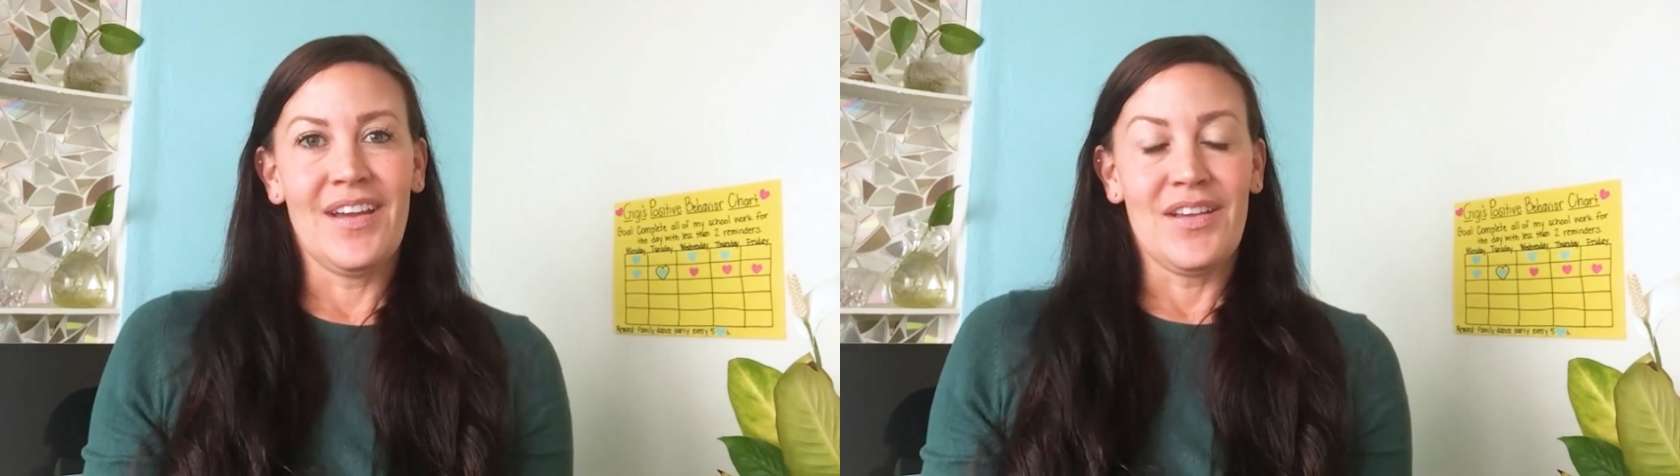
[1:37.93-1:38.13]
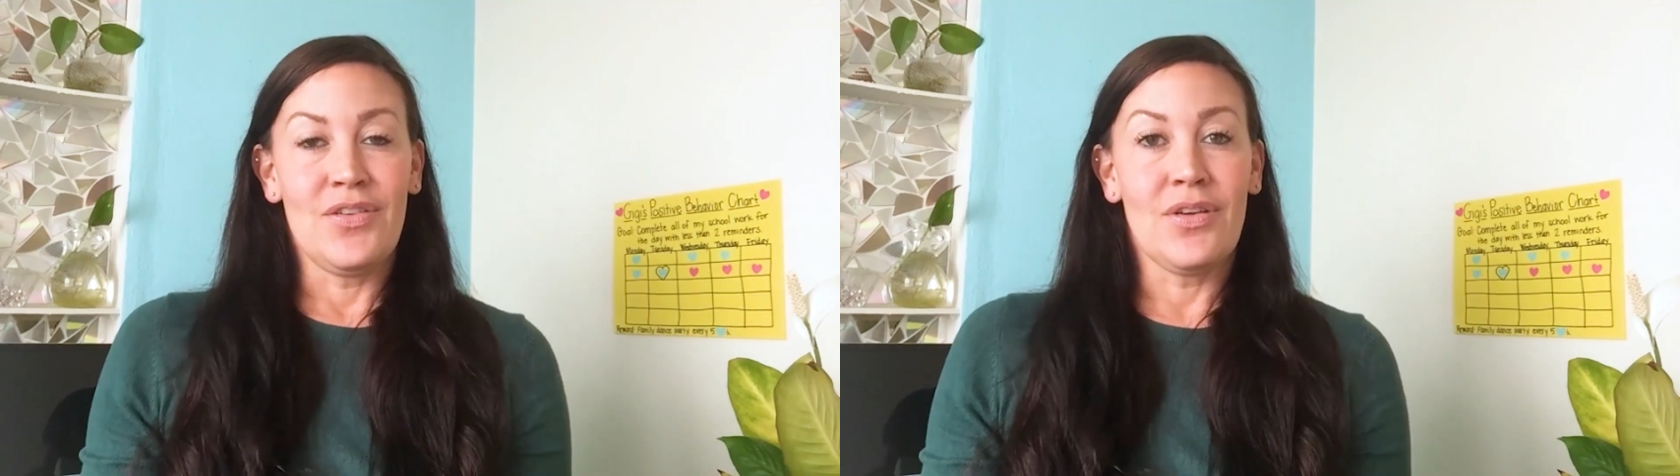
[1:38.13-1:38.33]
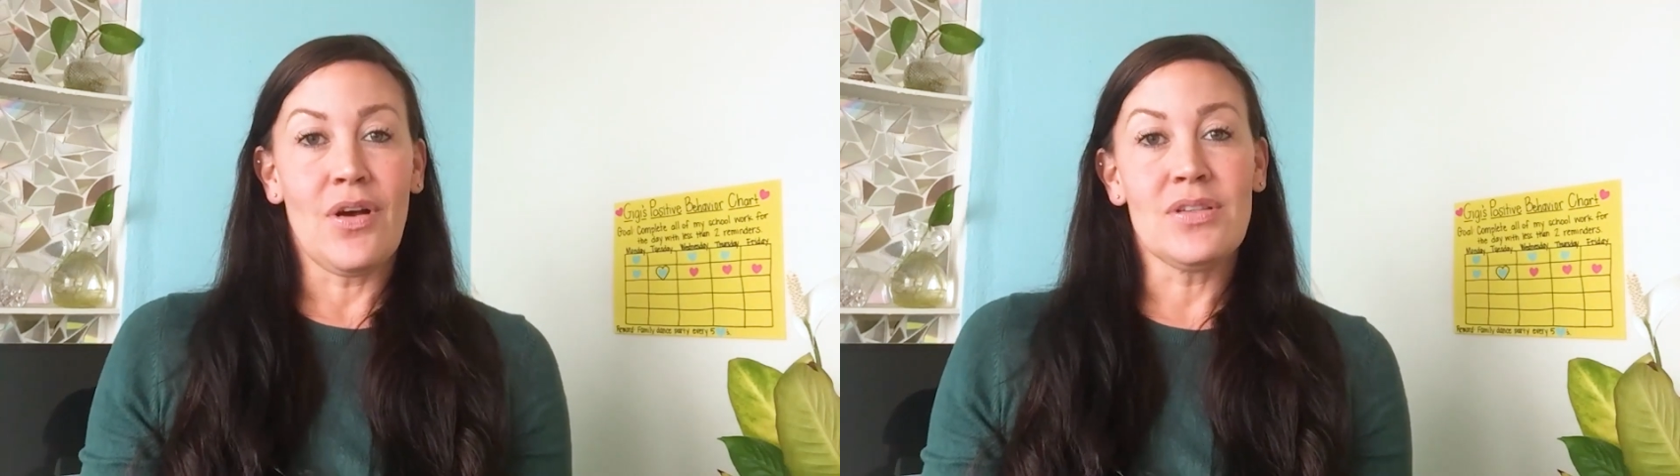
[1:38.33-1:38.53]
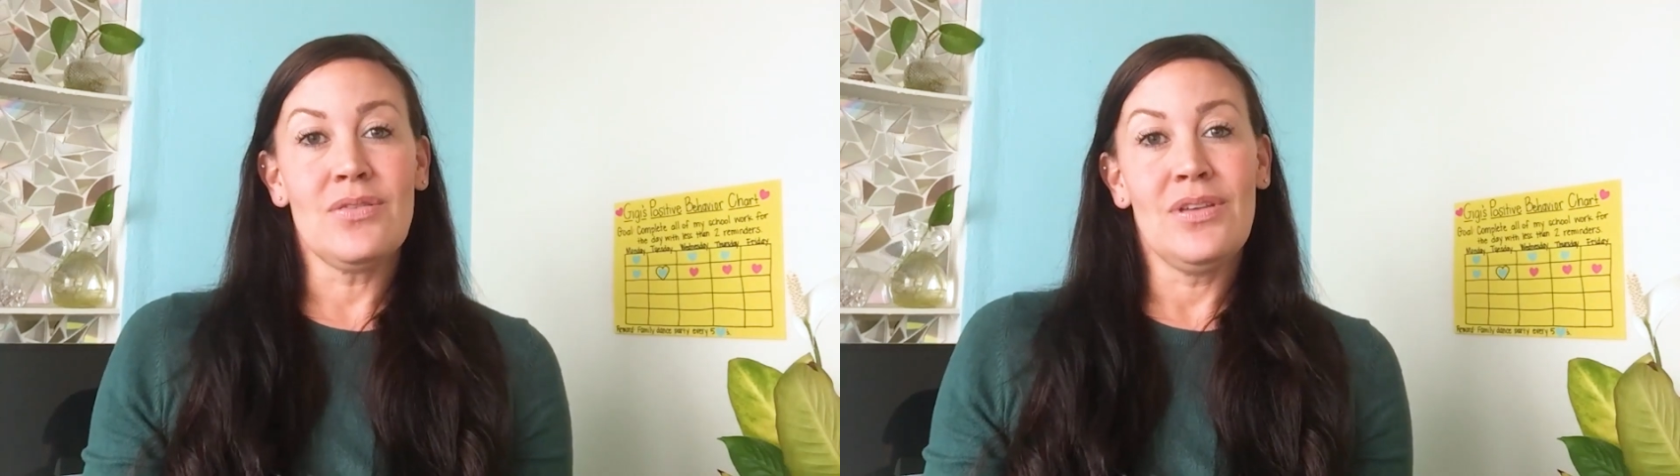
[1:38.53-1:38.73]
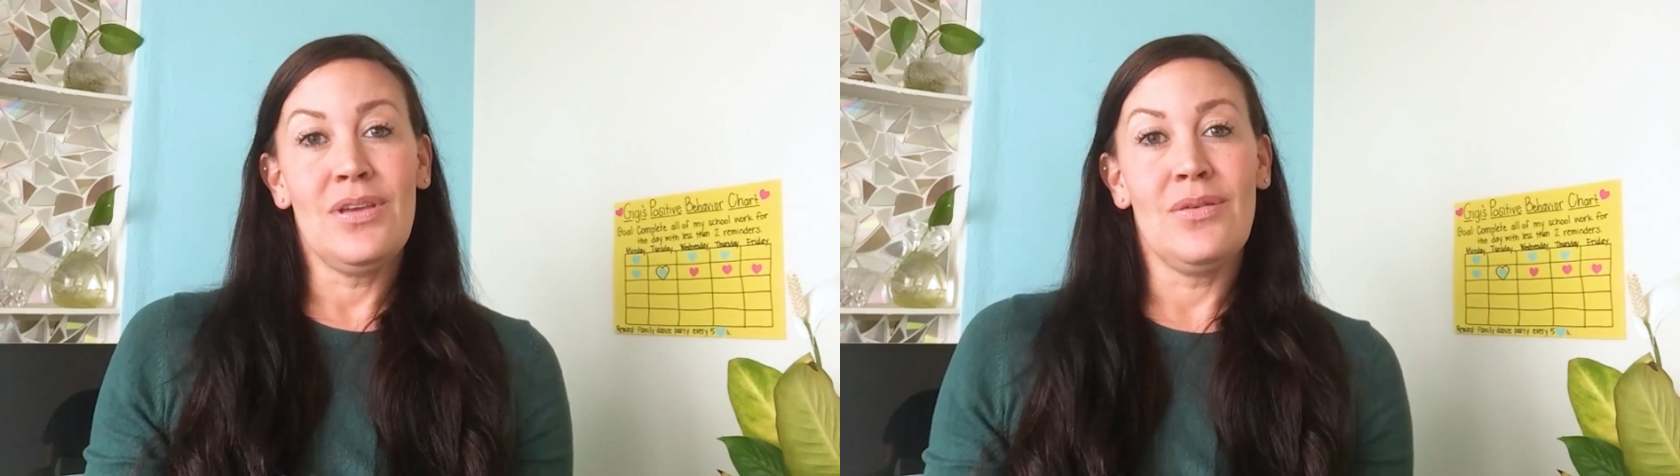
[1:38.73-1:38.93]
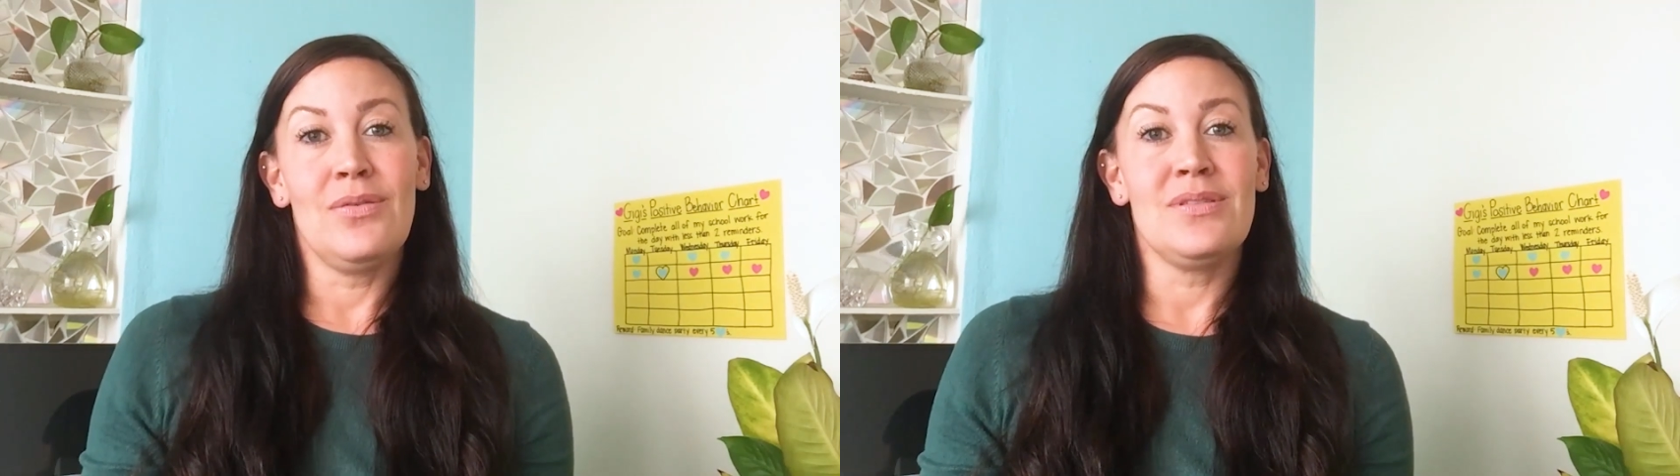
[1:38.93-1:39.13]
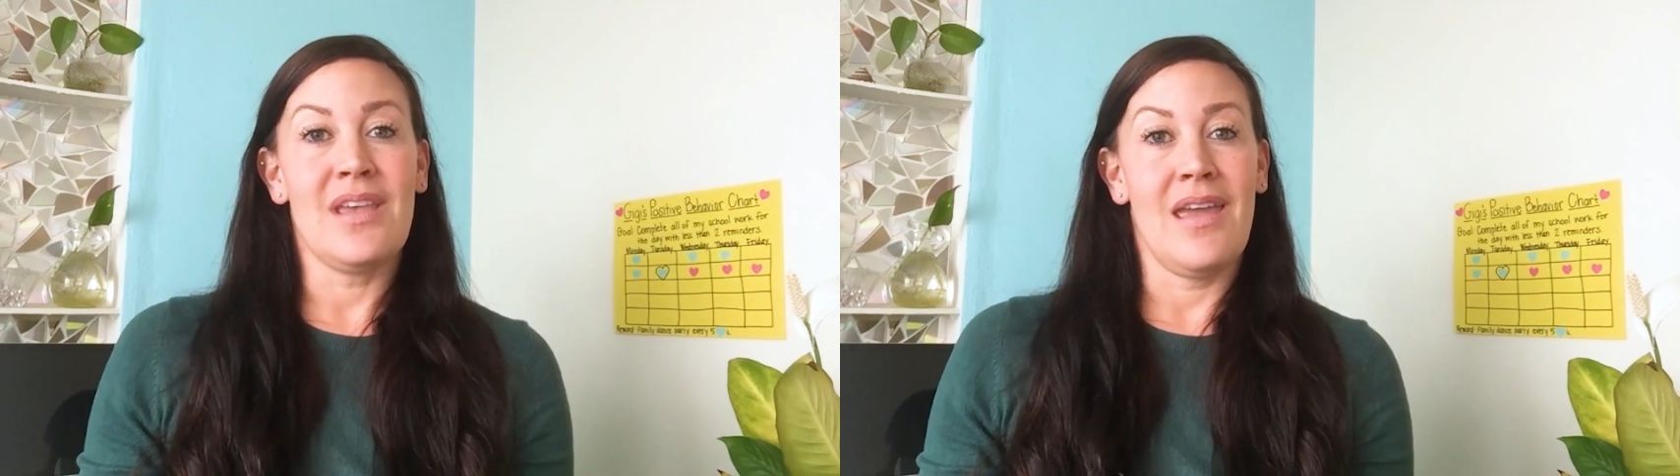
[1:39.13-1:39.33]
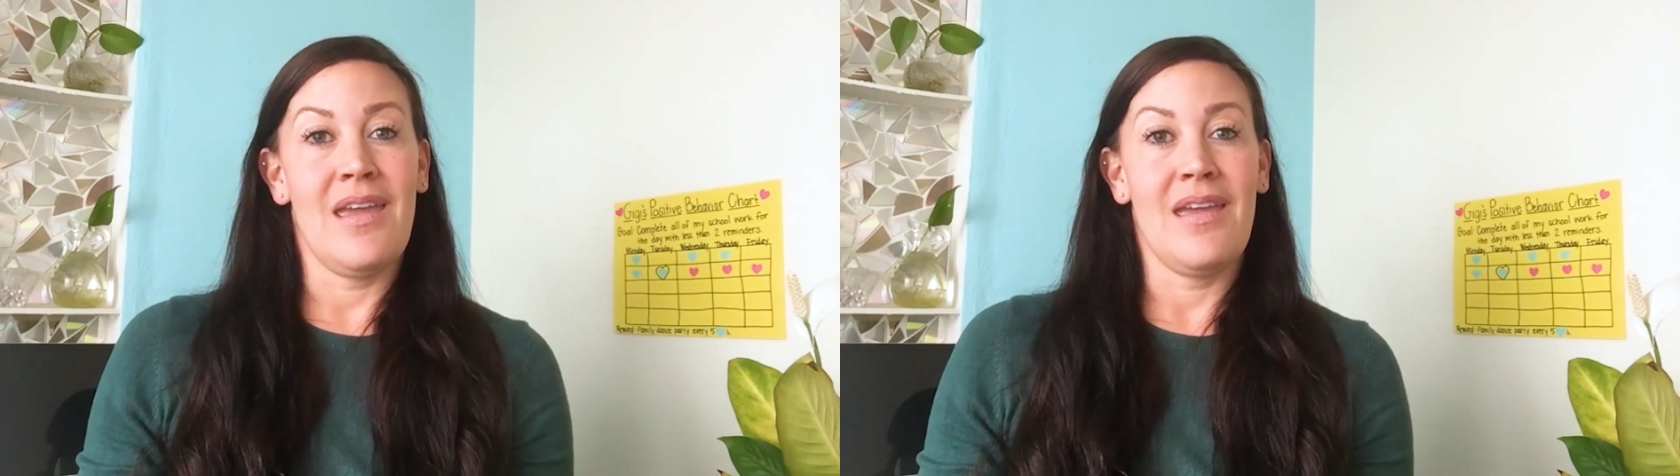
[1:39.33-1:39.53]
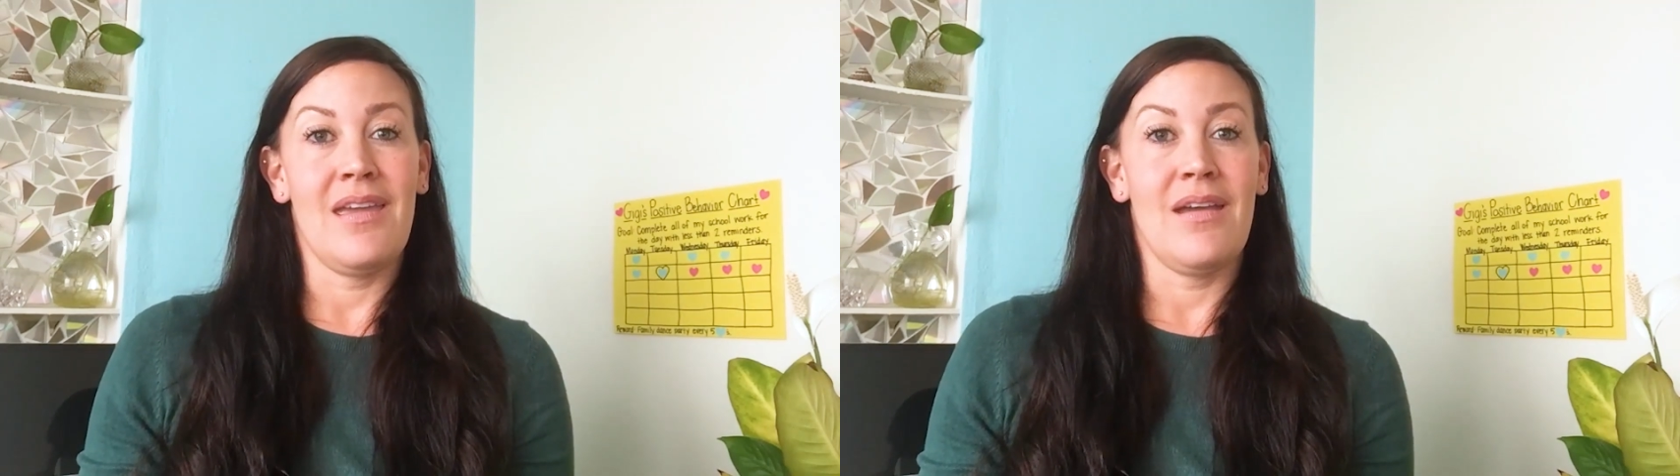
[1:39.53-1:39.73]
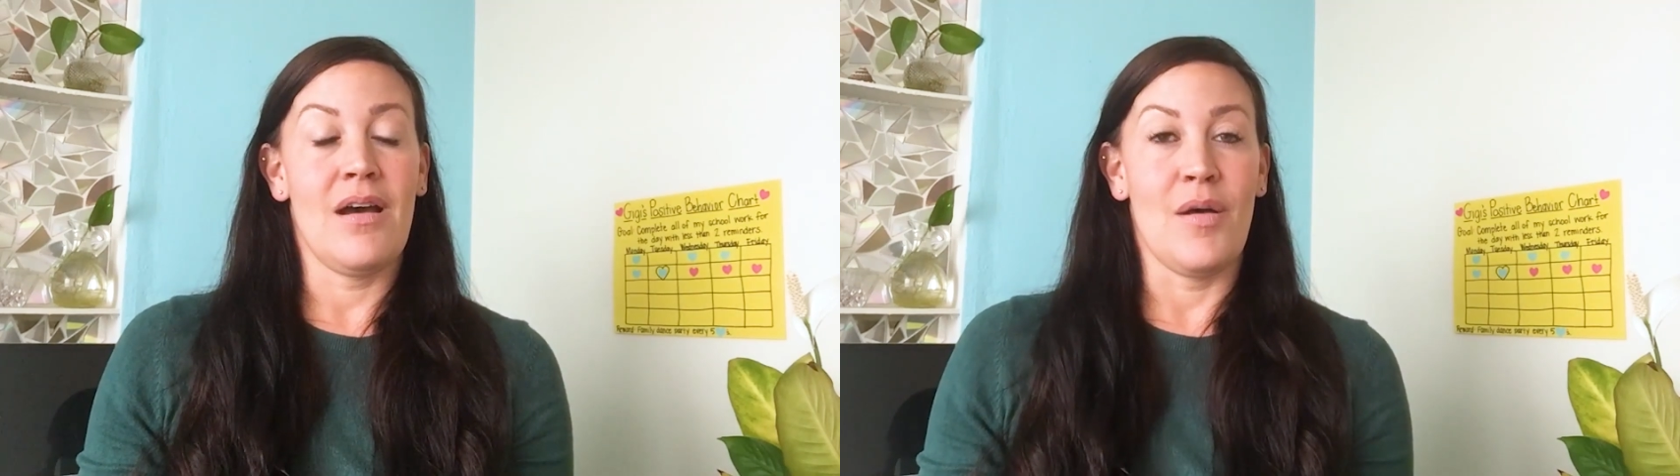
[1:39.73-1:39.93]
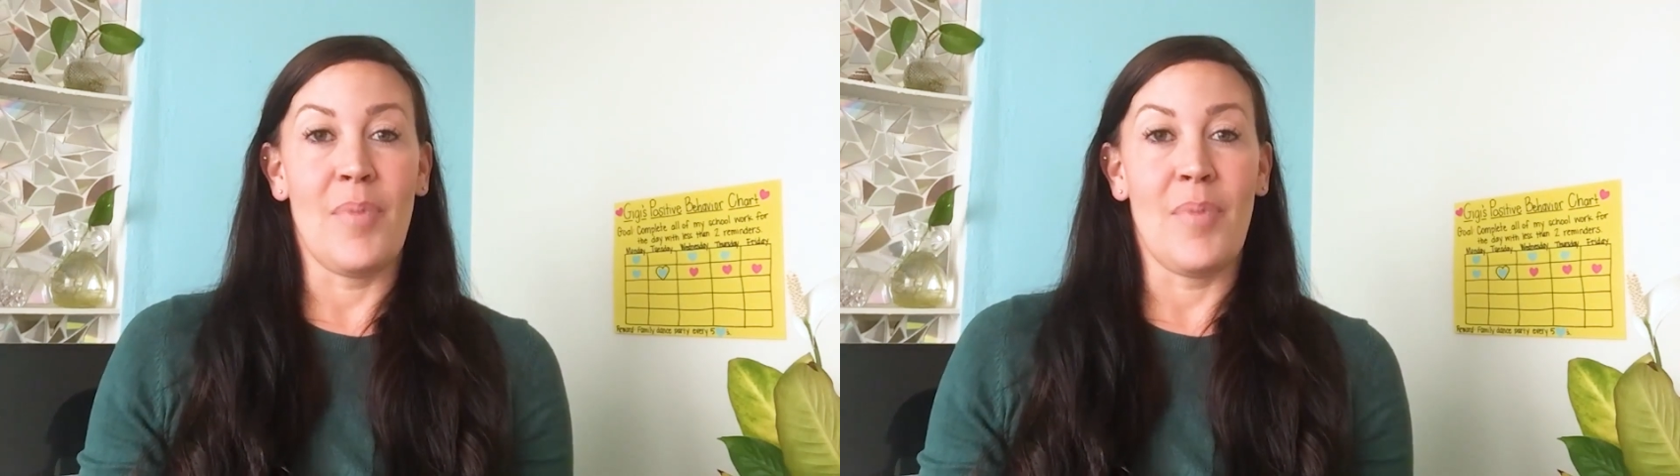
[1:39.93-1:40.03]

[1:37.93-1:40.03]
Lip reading: You could also use a